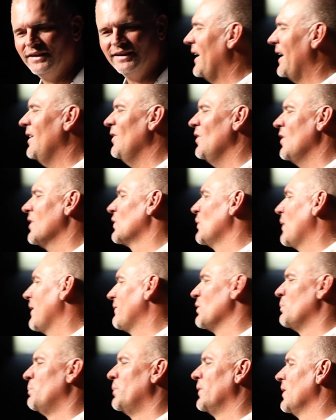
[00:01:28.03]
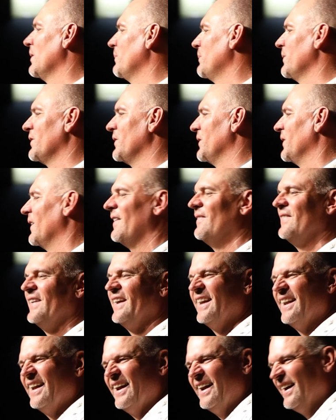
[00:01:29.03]
How long do I have to put up with you?
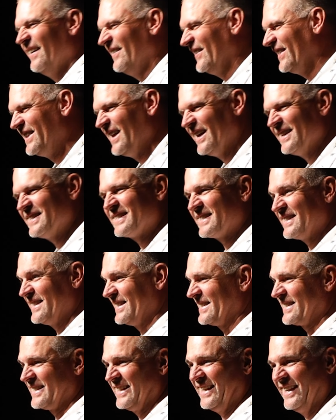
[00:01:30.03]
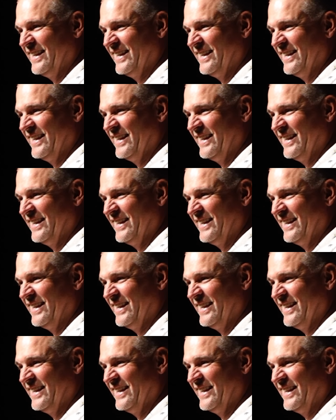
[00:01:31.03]
I mean, that's just